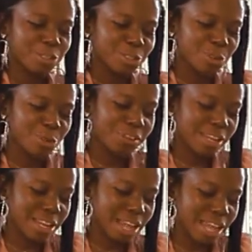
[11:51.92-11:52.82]
So
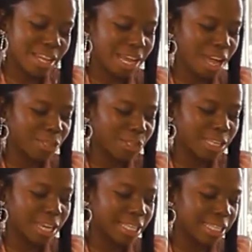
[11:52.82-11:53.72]
failure in our
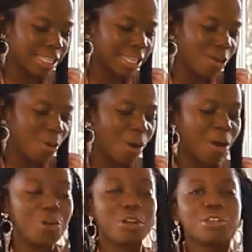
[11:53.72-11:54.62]
society, or
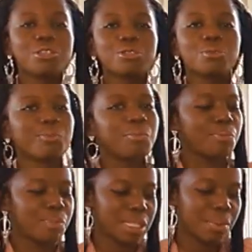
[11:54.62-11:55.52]
according to
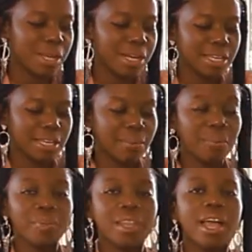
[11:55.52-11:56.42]
Mr. Malik,
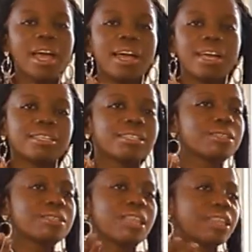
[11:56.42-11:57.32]

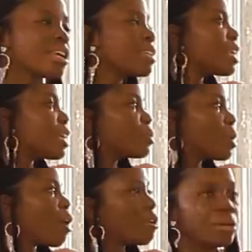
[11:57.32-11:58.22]
as the things that we
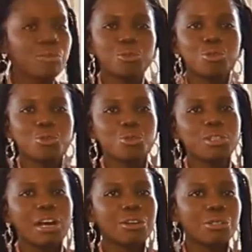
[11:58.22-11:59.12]
are unable to do
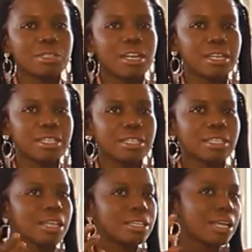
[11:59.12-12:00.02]
in our society,
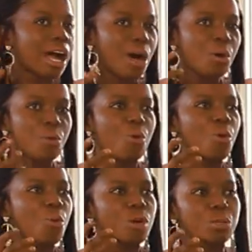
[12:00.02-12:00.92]
that's how
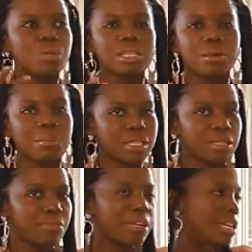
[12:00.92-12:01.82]
or what we term
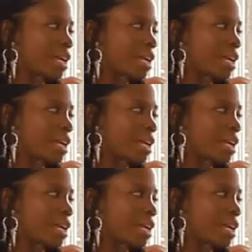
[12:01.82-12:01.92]
as failure.